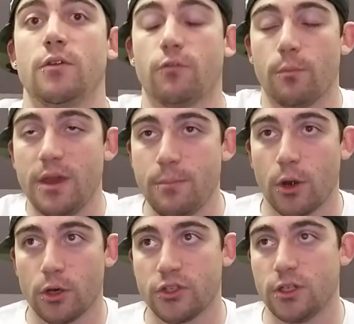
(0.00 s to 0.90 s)
for me
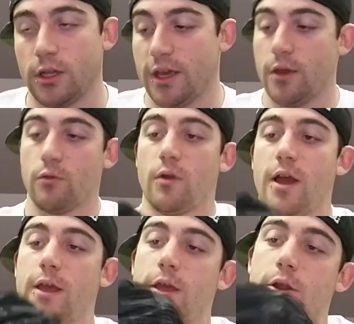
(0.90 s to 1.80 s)
personally,
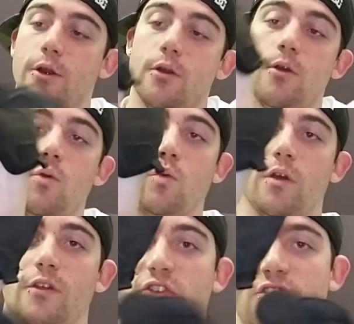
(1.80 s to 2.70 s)
right here where the